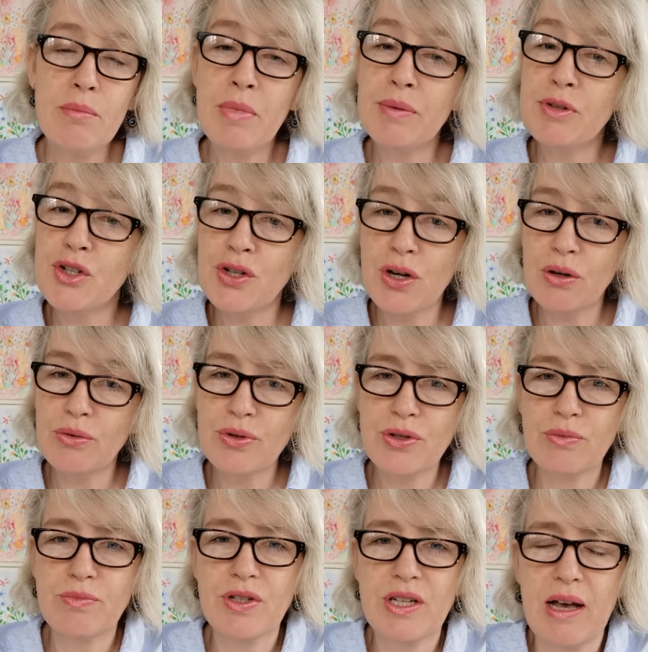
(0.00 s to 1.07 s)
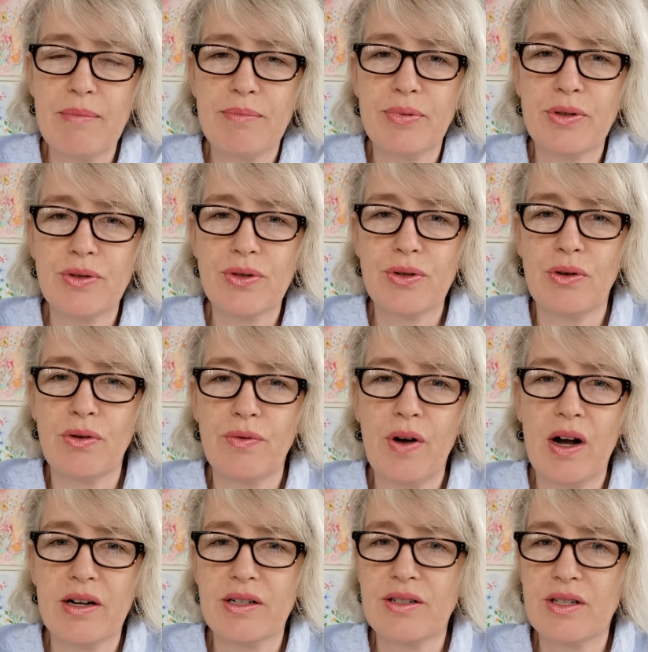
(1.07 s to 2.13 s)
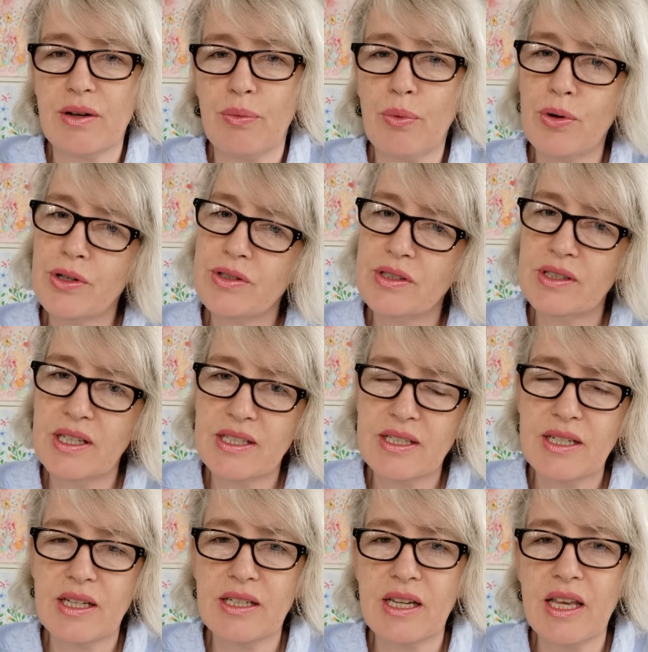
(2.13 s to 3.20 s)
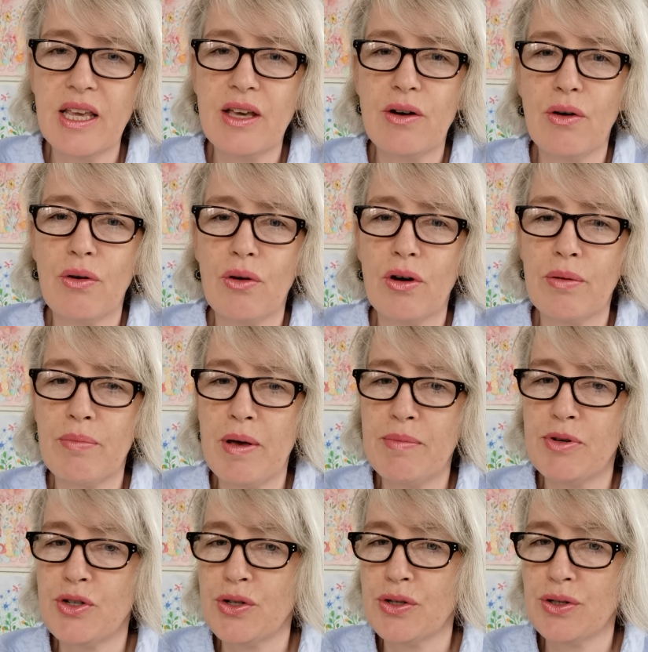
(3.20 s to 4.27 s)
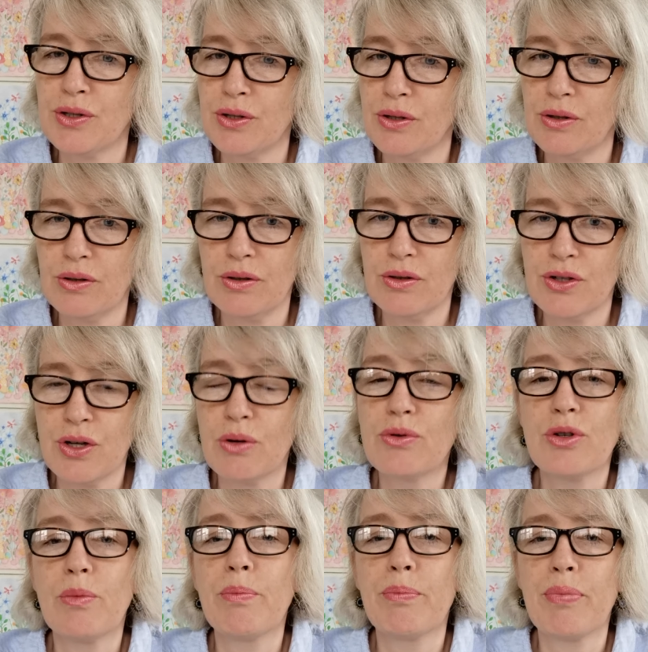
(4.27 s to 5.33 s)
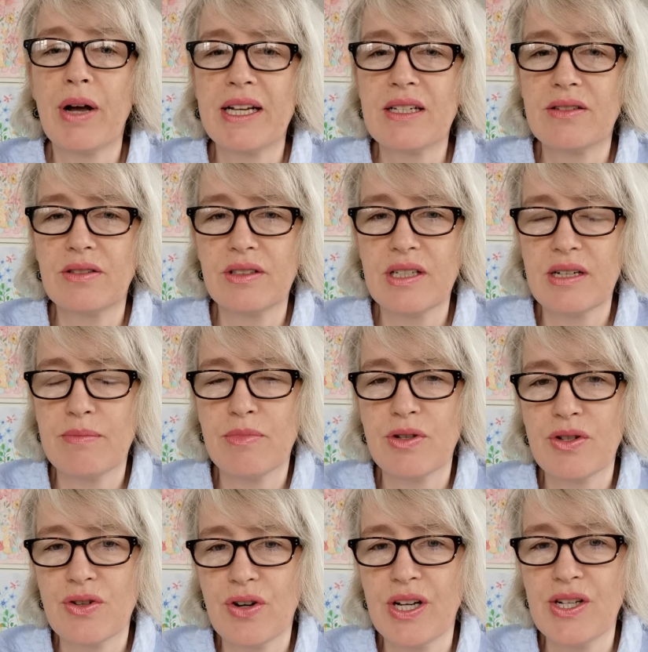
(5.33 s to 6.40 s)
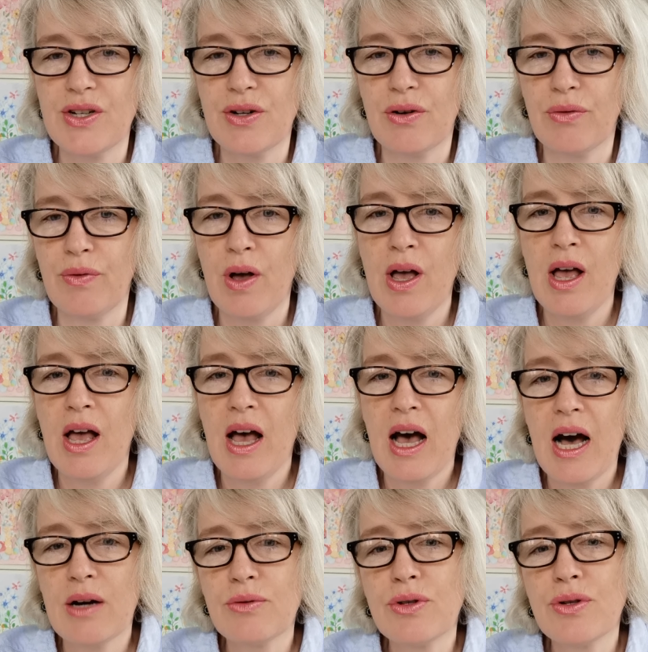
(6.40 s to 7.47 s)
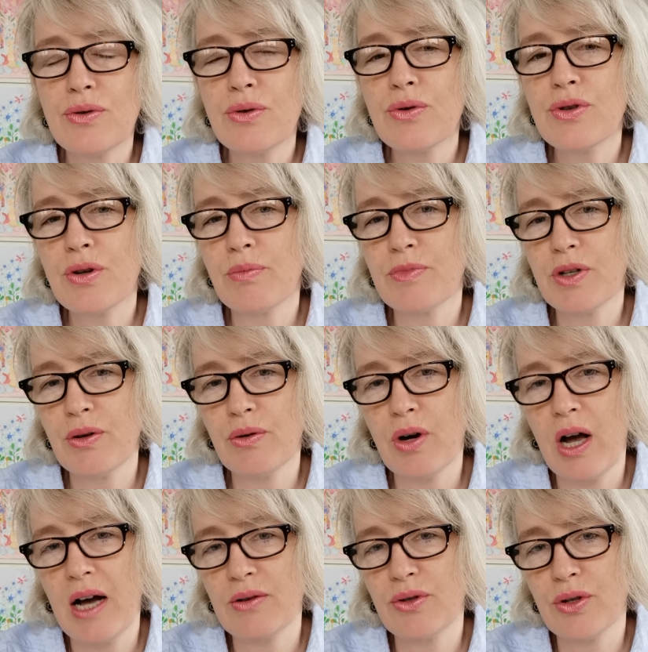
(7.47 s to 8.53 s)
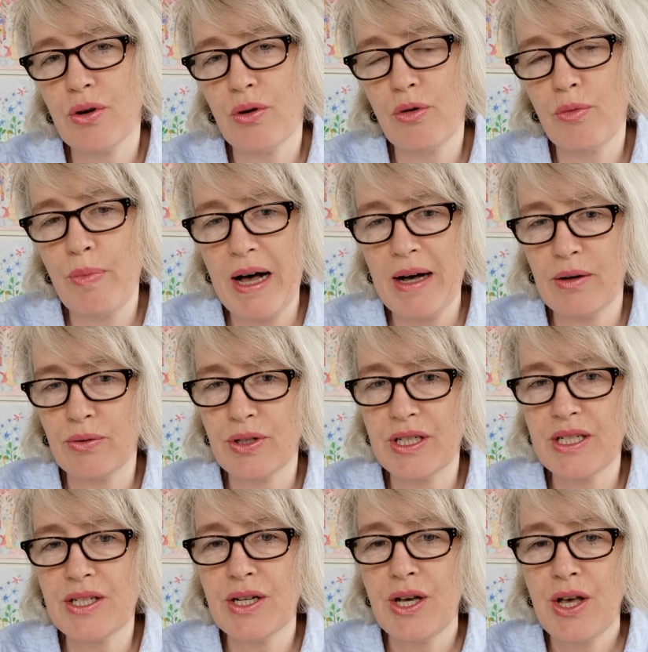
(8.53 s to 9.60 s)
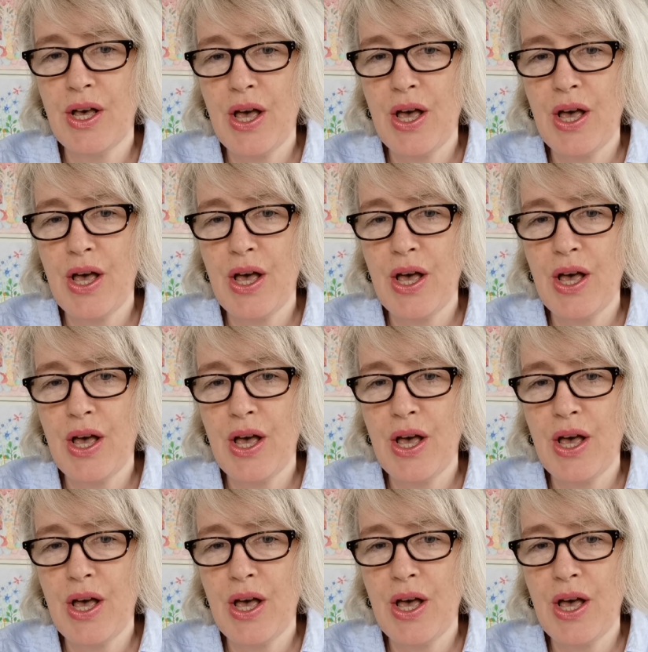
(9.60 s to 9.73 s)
maybe show some samples of artists that worked in that technique, or maybe show some practical demonstration of how to do something or how to go about it.